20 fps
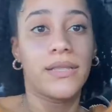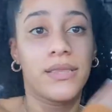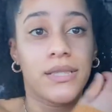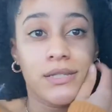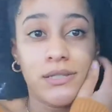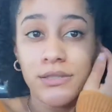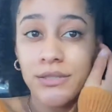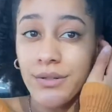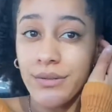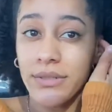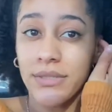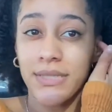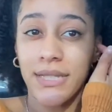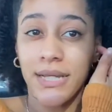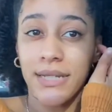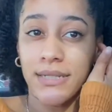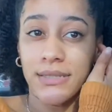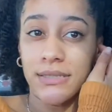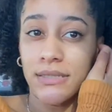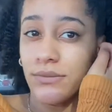Let's go
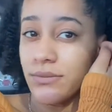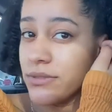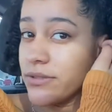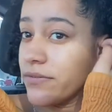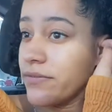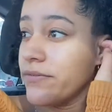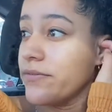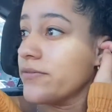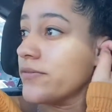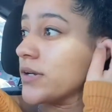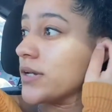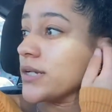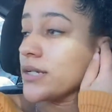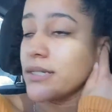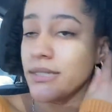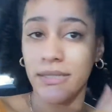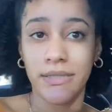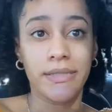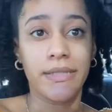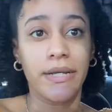inside and see what the
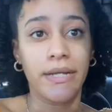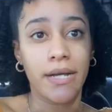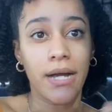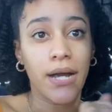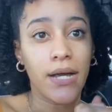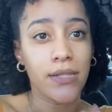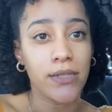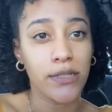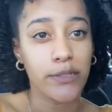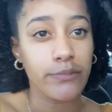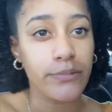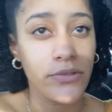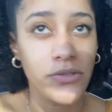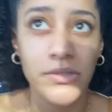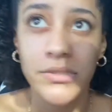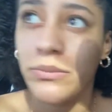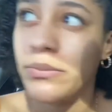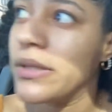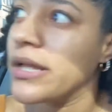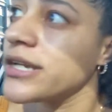fuck they got in this beauty
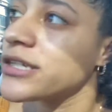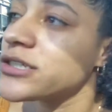supply